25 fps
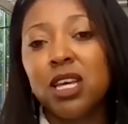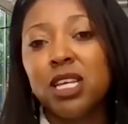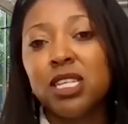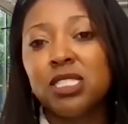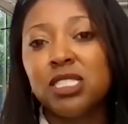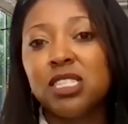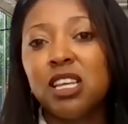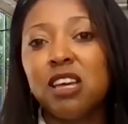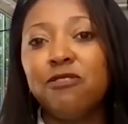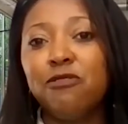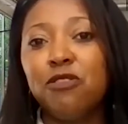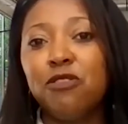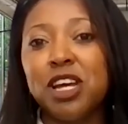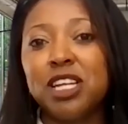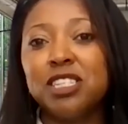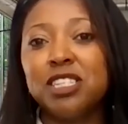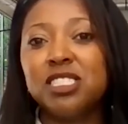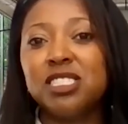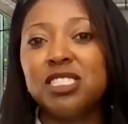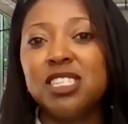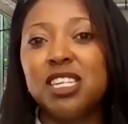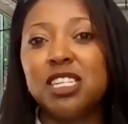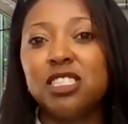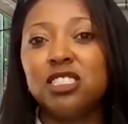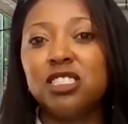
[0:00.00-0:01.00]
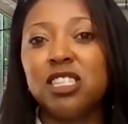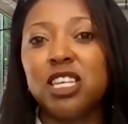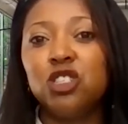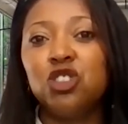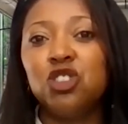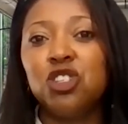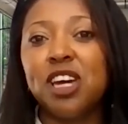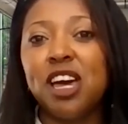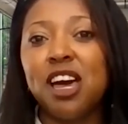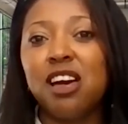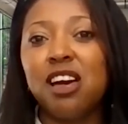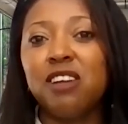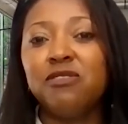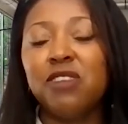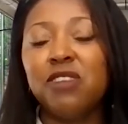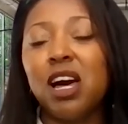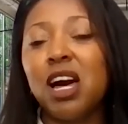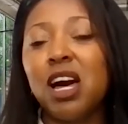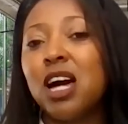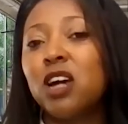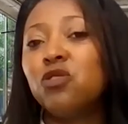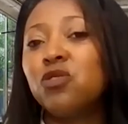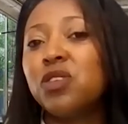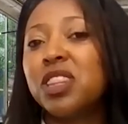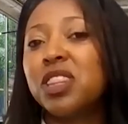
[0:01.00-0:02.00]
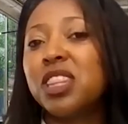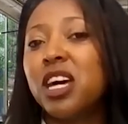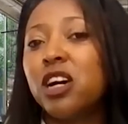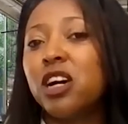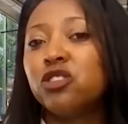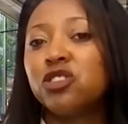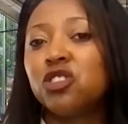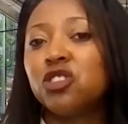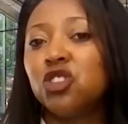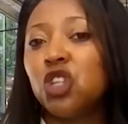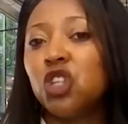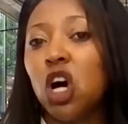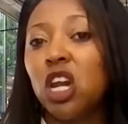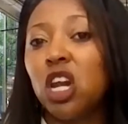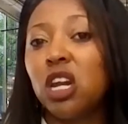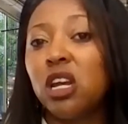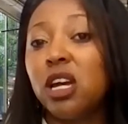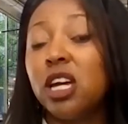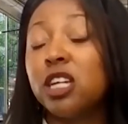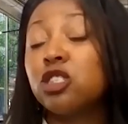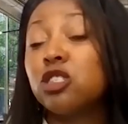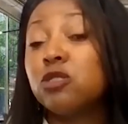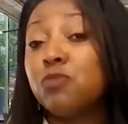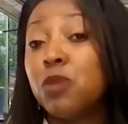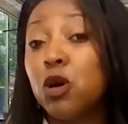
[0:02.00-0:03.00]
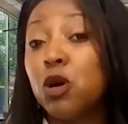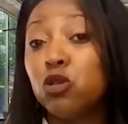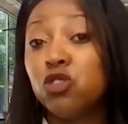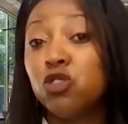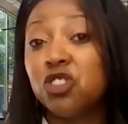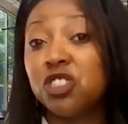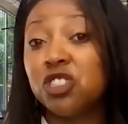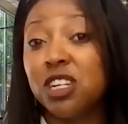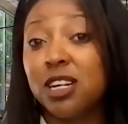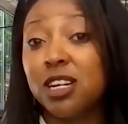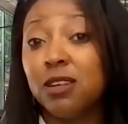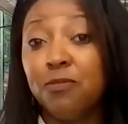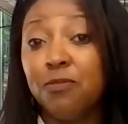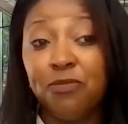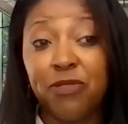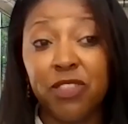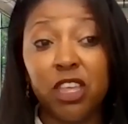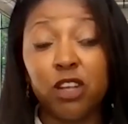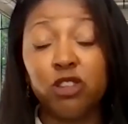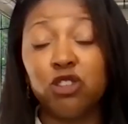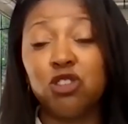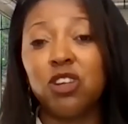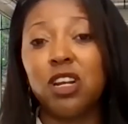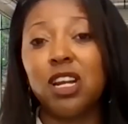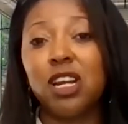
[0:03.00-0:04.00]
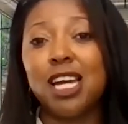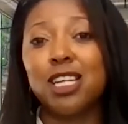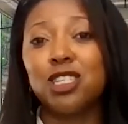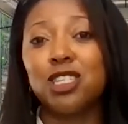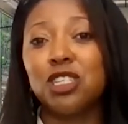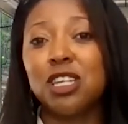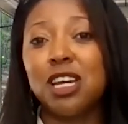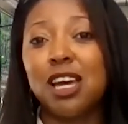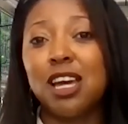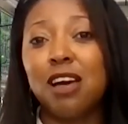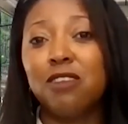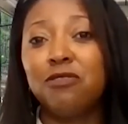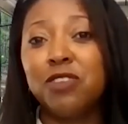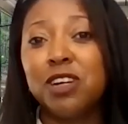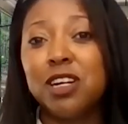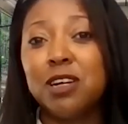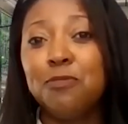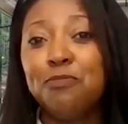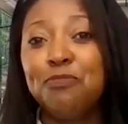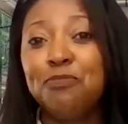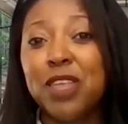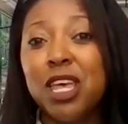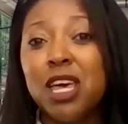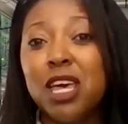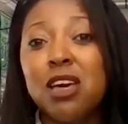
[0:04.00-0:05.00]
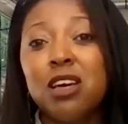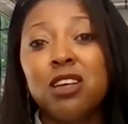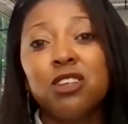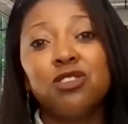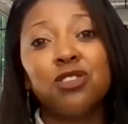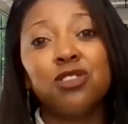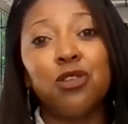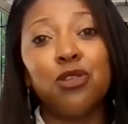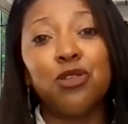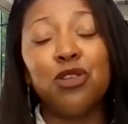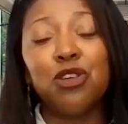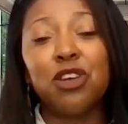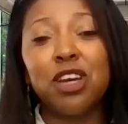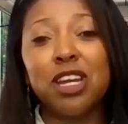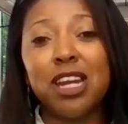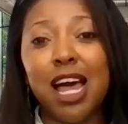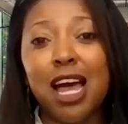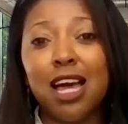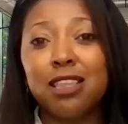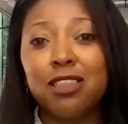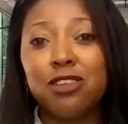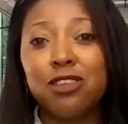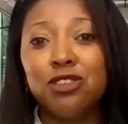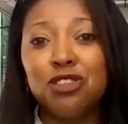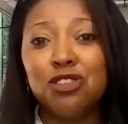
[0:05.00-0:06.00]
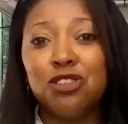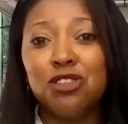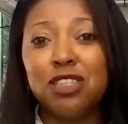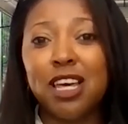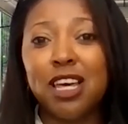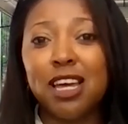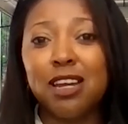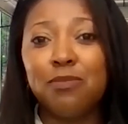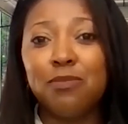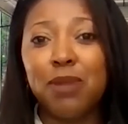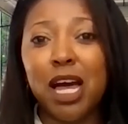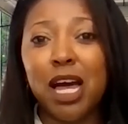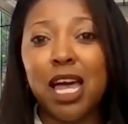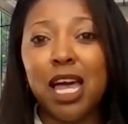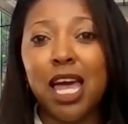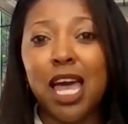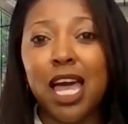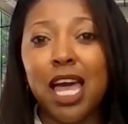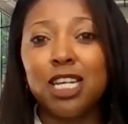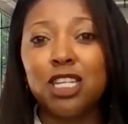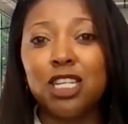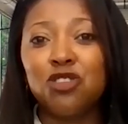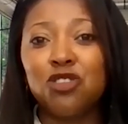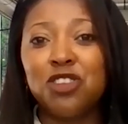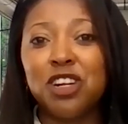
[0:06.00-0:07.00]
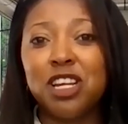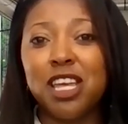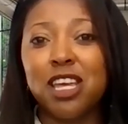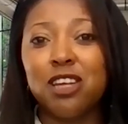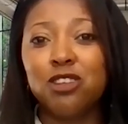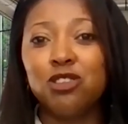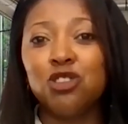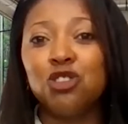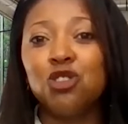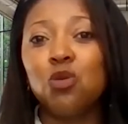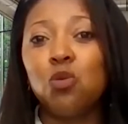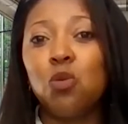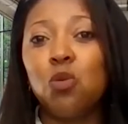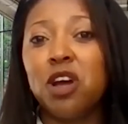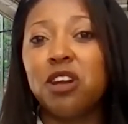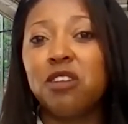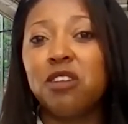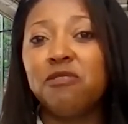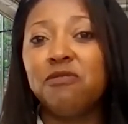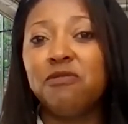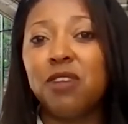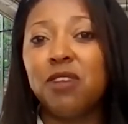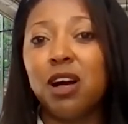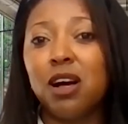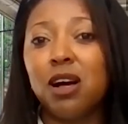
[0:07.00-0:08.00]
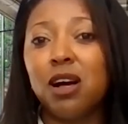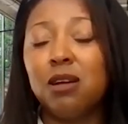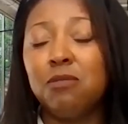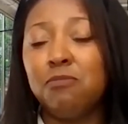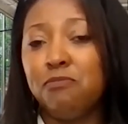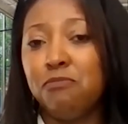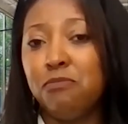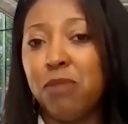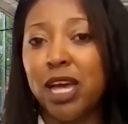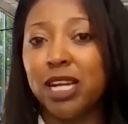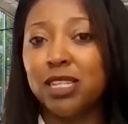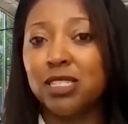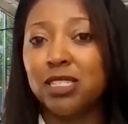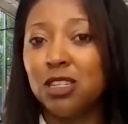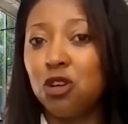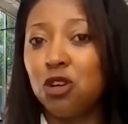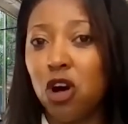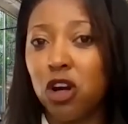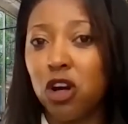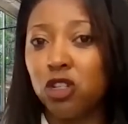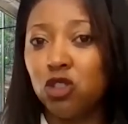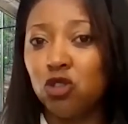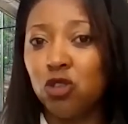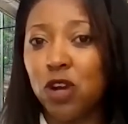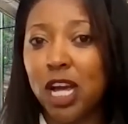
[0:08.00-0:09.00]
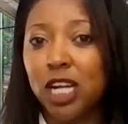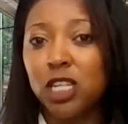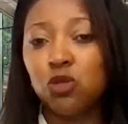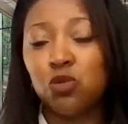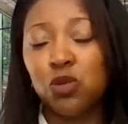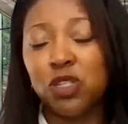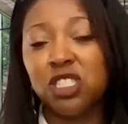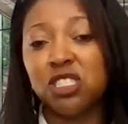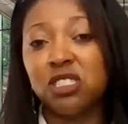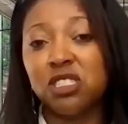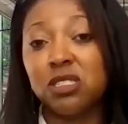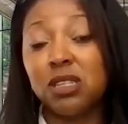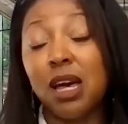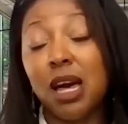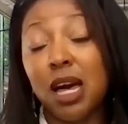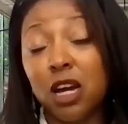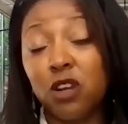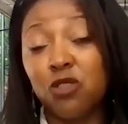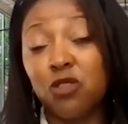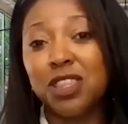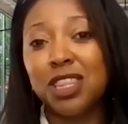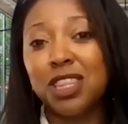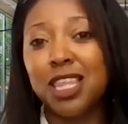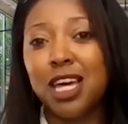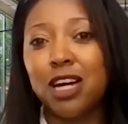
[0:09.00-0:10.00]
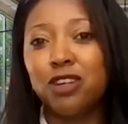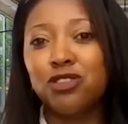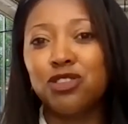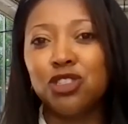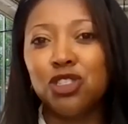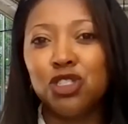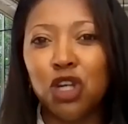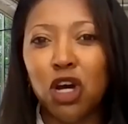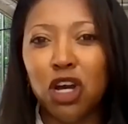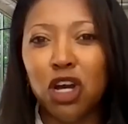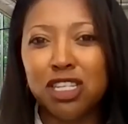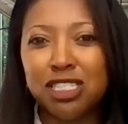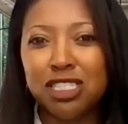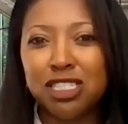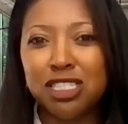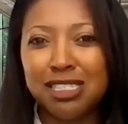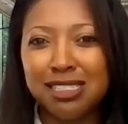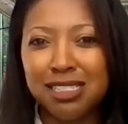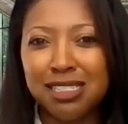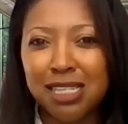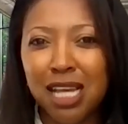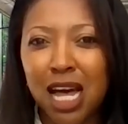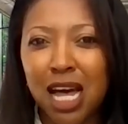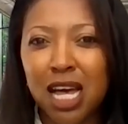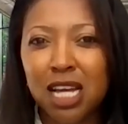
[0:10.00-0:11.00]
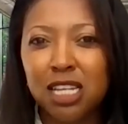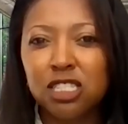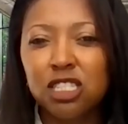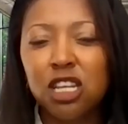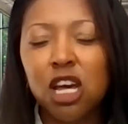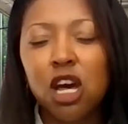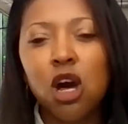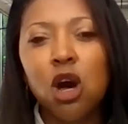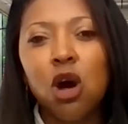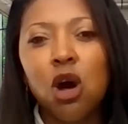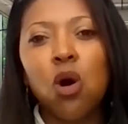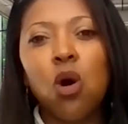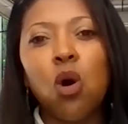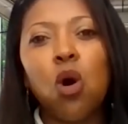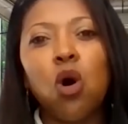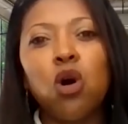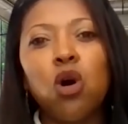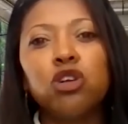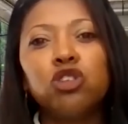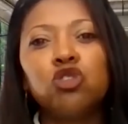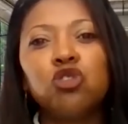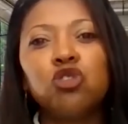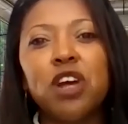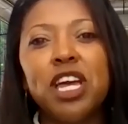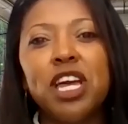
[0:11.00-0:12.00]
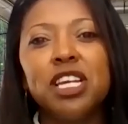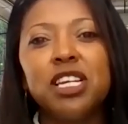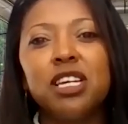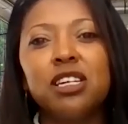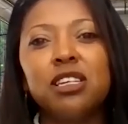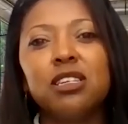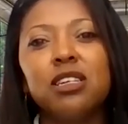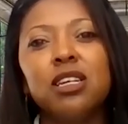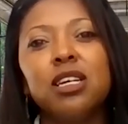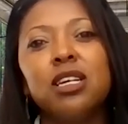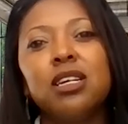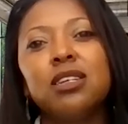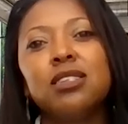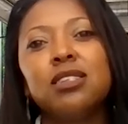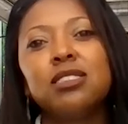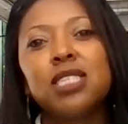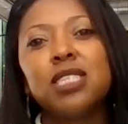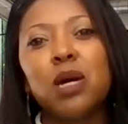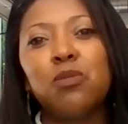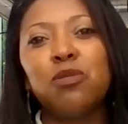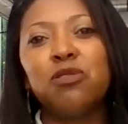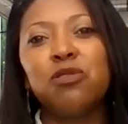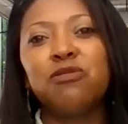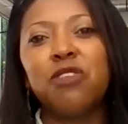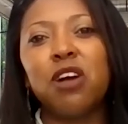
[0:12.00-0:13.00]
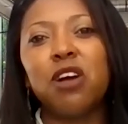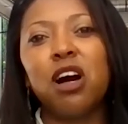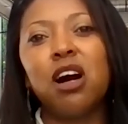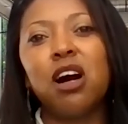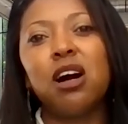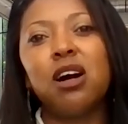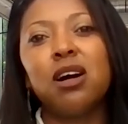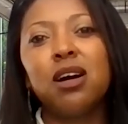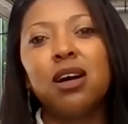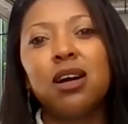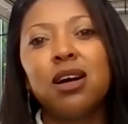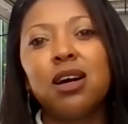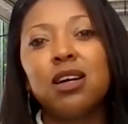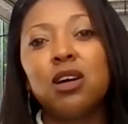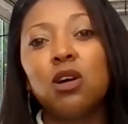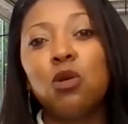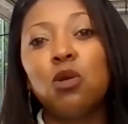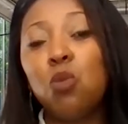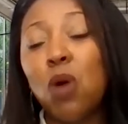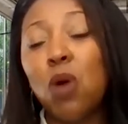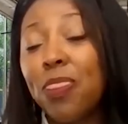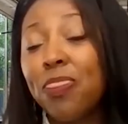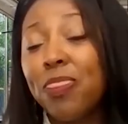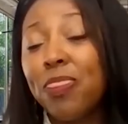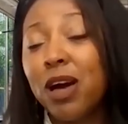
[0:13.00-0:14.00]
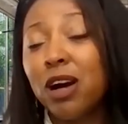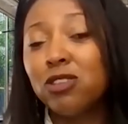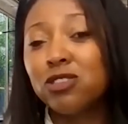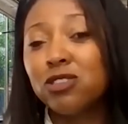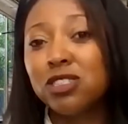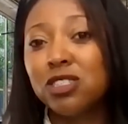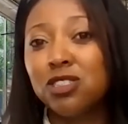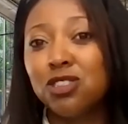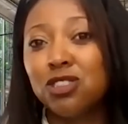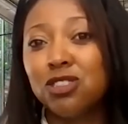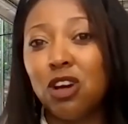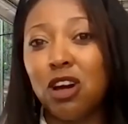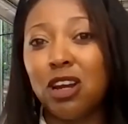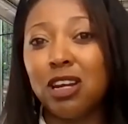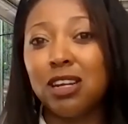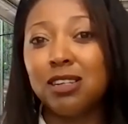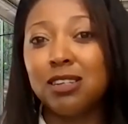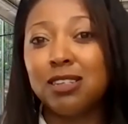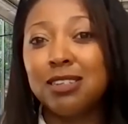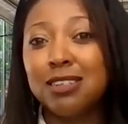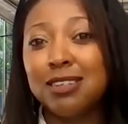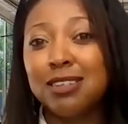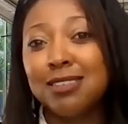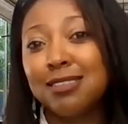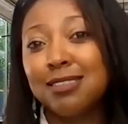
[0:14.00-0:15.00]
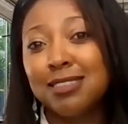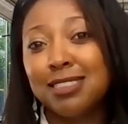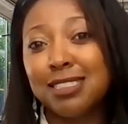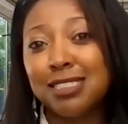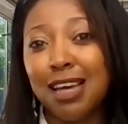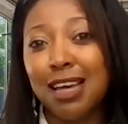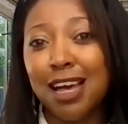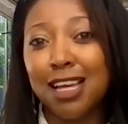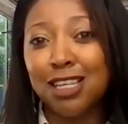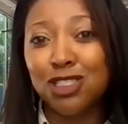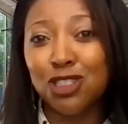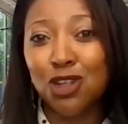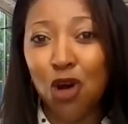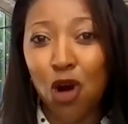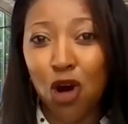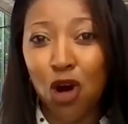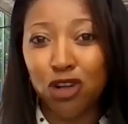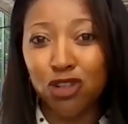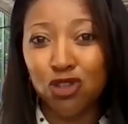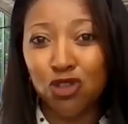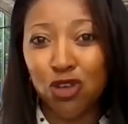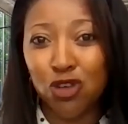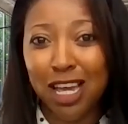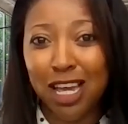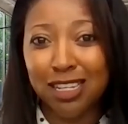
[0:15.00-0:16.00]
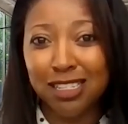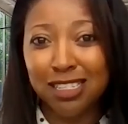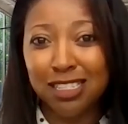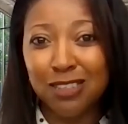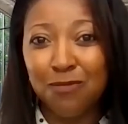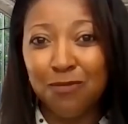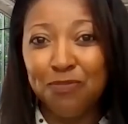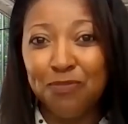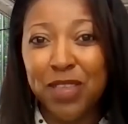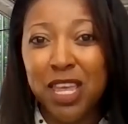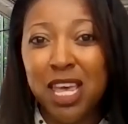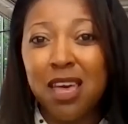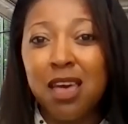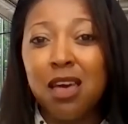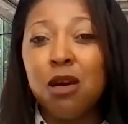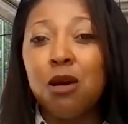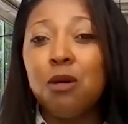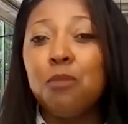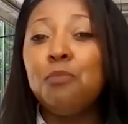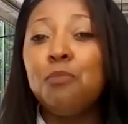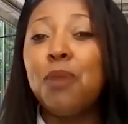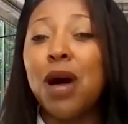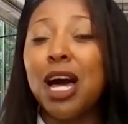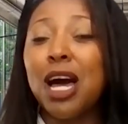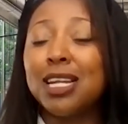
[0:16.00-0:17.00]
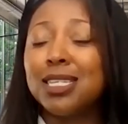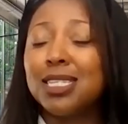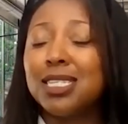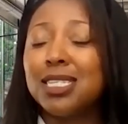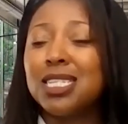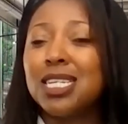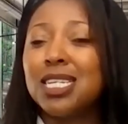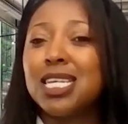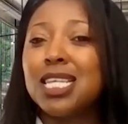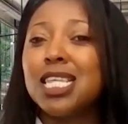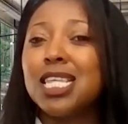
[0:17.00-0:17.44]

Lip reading: Say, for instance, that you have a $100,000 exposure that you'd like to cover. So you can either do that by entering into one of our maxi contracts, which is $100,000 in size, or trading some of our $1,000 sized contracts. But